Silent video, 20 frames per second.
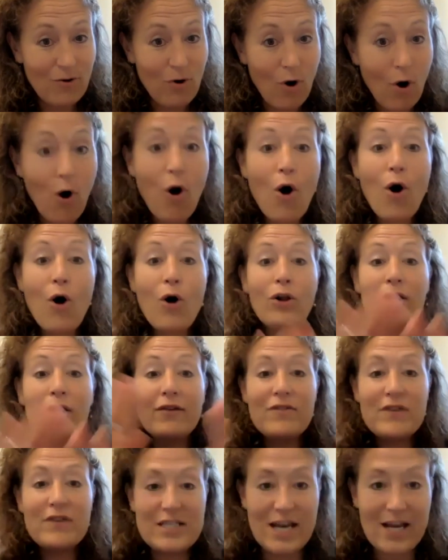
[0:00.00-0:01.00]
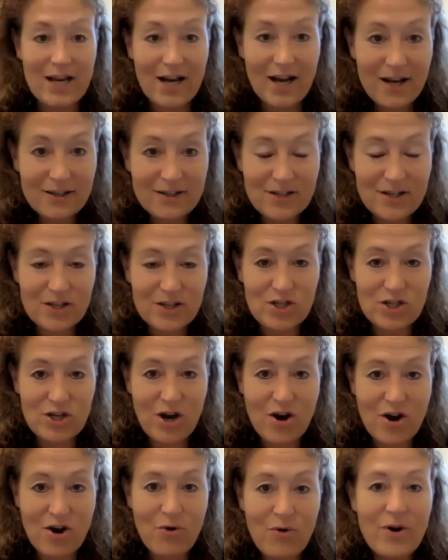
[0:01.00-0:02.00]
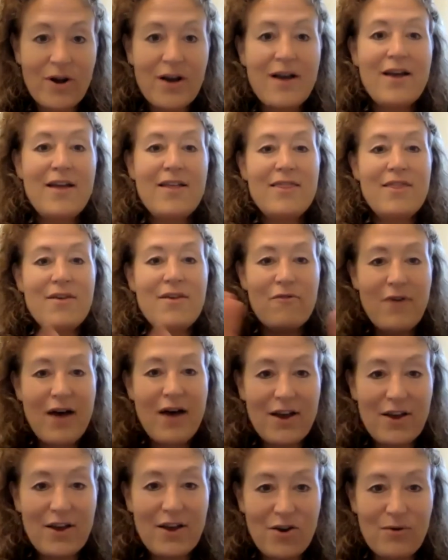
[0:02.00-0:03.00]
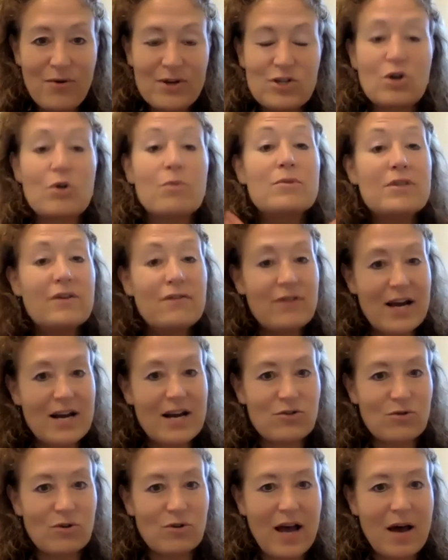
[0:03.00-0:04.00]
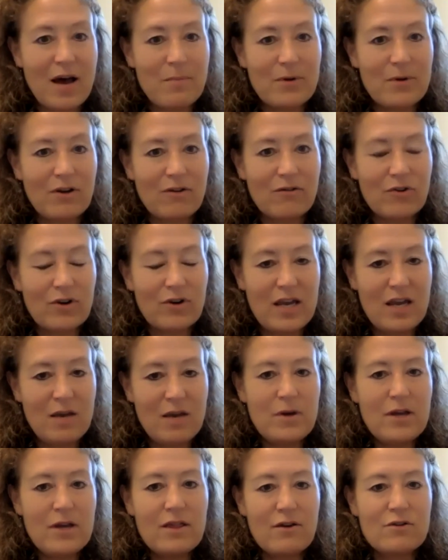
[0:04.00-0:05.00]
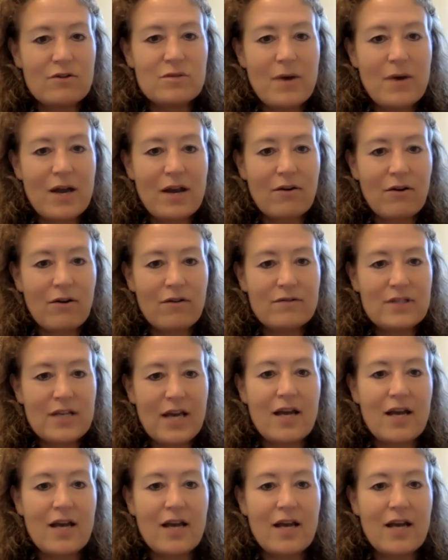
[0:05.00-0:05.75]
all of the data to show the value in terms of natural capital for keeping those mangroves.